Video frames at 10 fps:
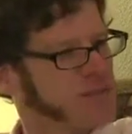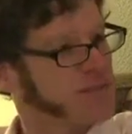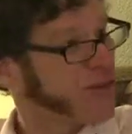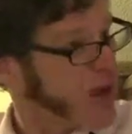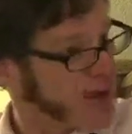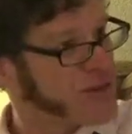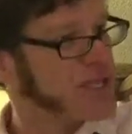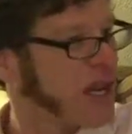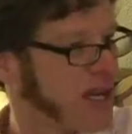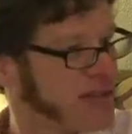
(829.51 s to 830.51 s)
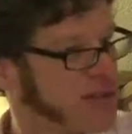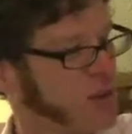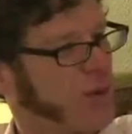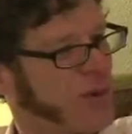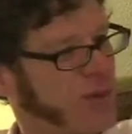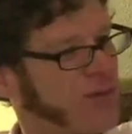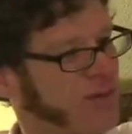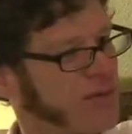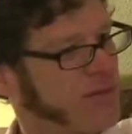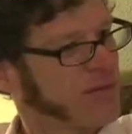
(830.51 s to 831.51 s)
to privatize the oil
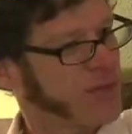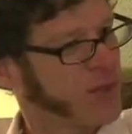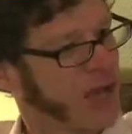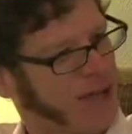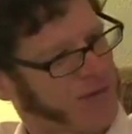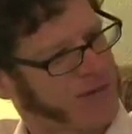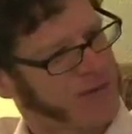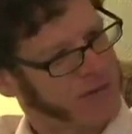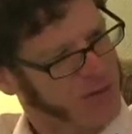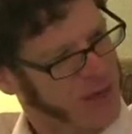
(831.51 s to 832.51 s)
supply of